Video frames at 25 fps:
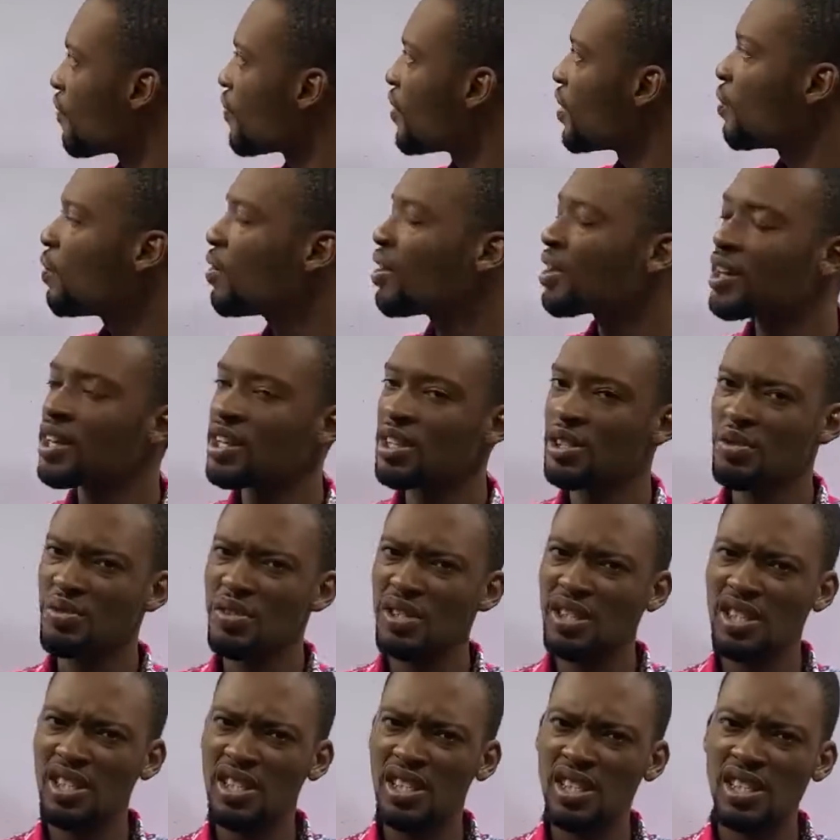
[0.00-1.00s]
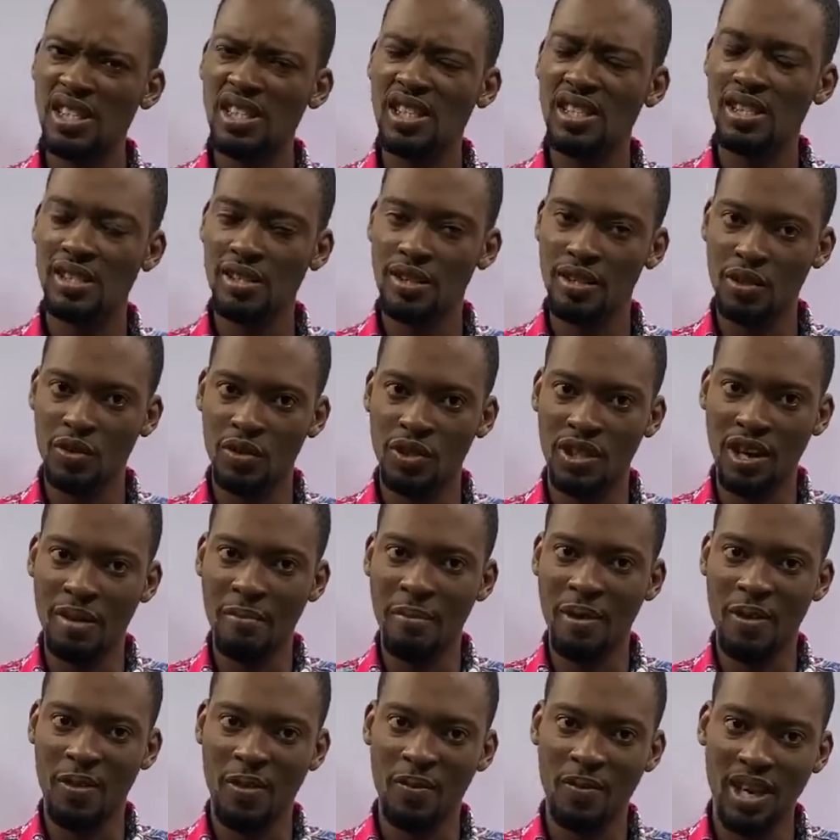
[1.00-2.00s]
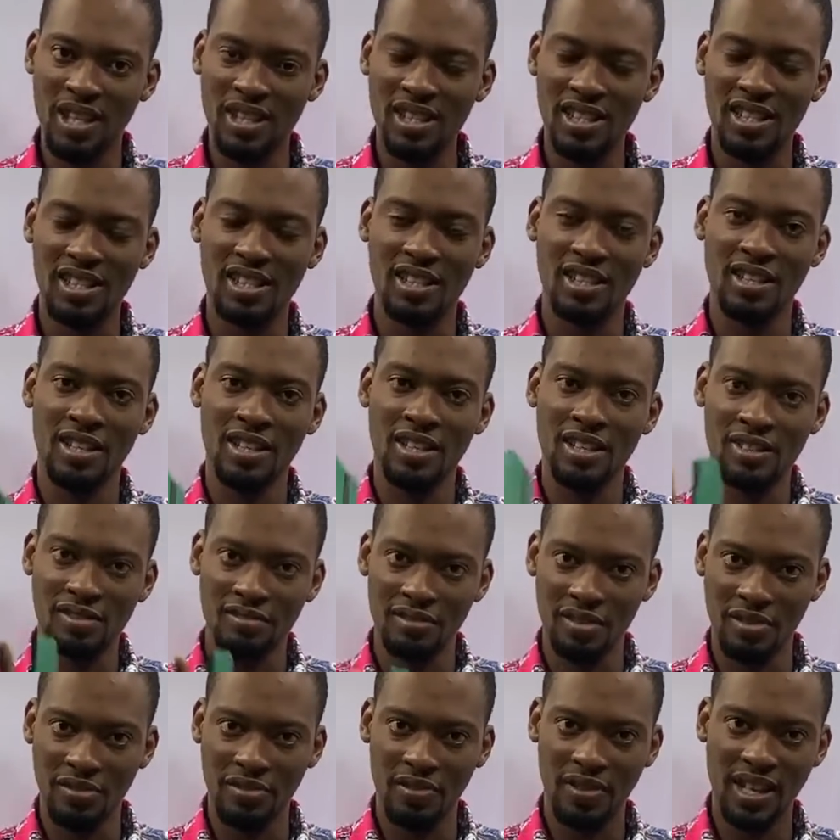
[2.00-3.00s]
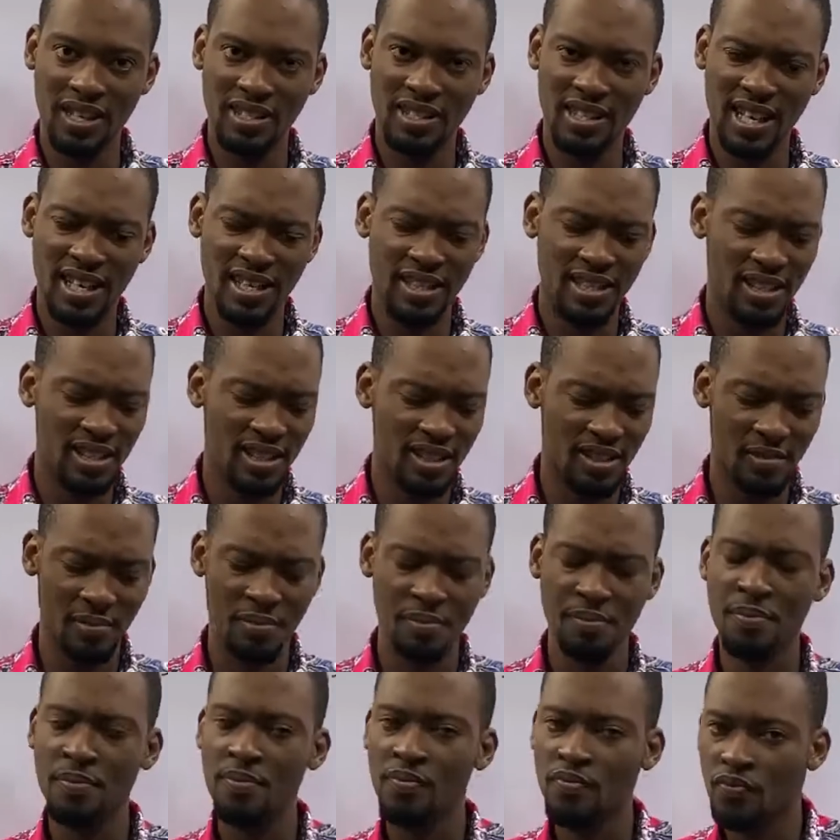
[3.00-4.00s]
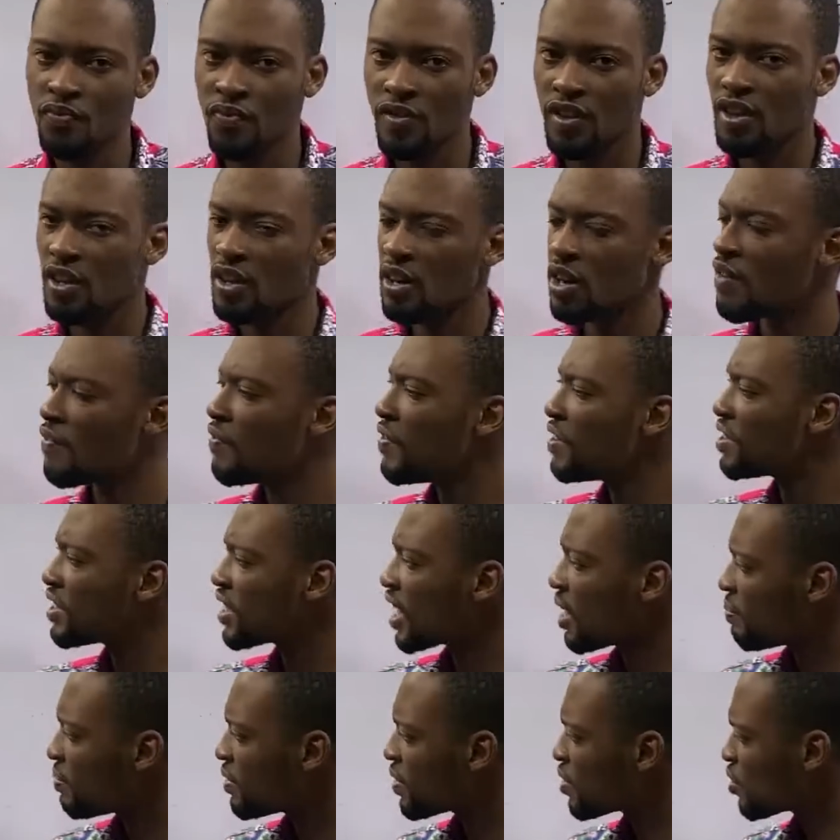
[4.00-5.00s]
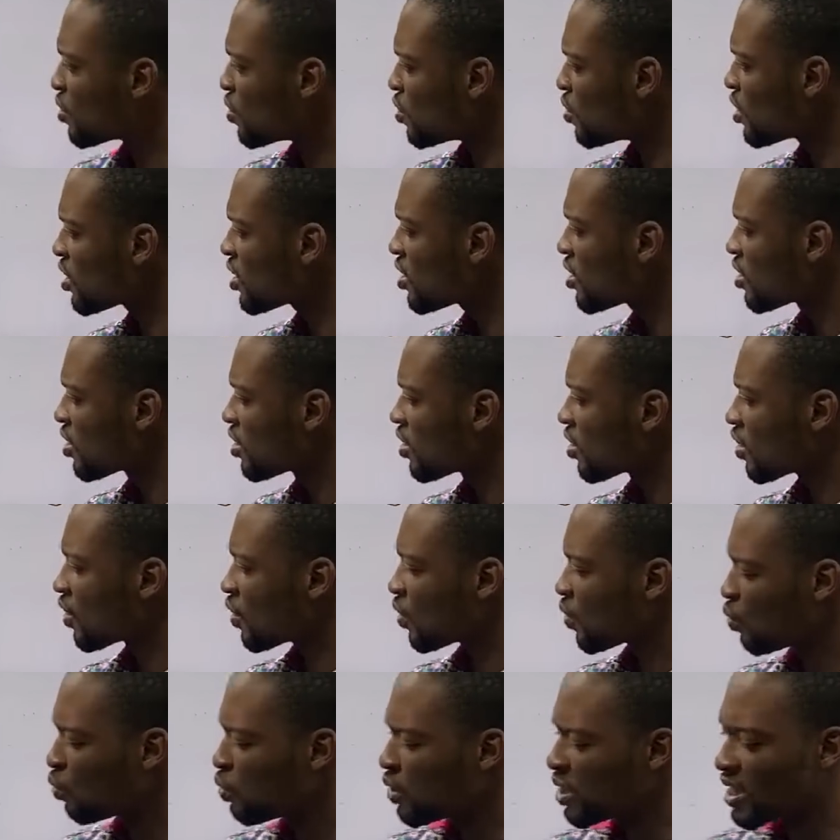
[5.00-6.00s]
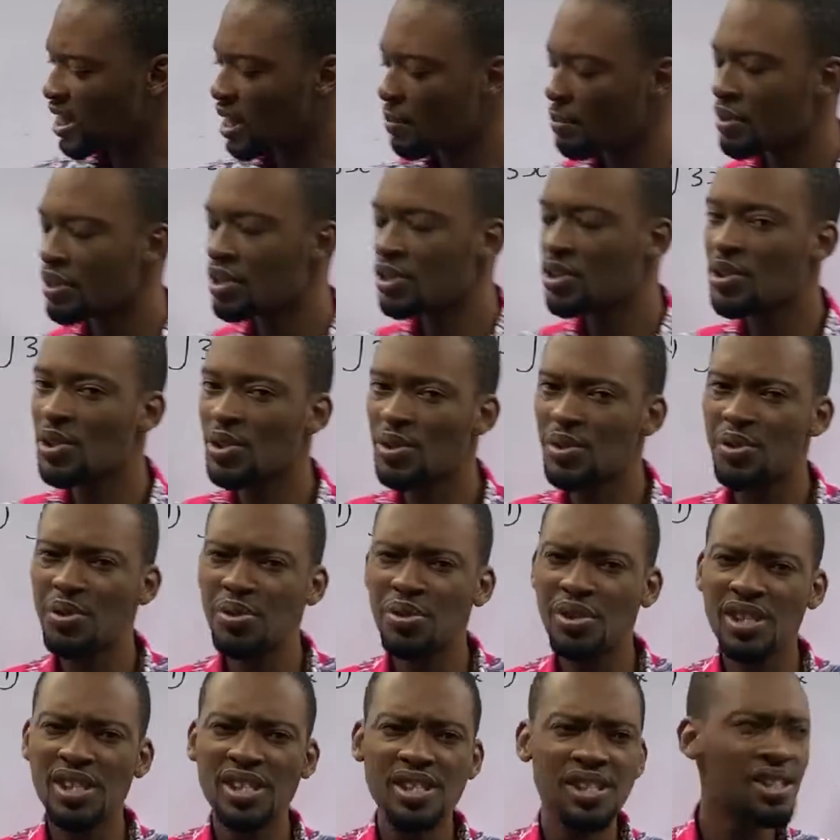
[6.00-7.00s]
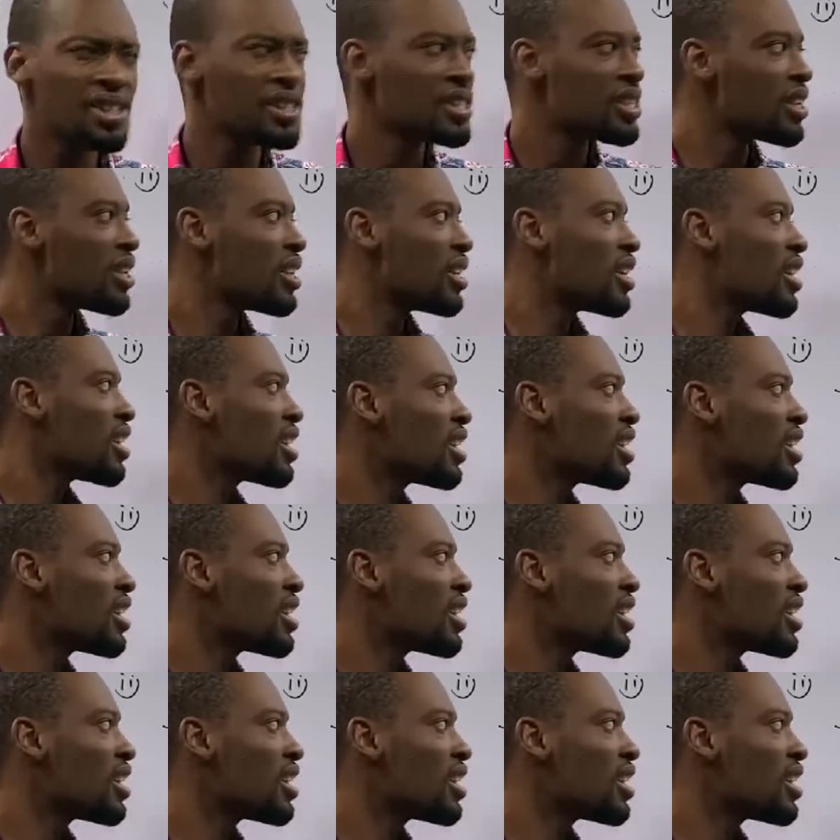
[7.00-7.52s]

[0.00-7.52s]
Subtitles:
of the 120 Days to Jamb Mathematics with Flash Isaac. In this episode, we shall be introducing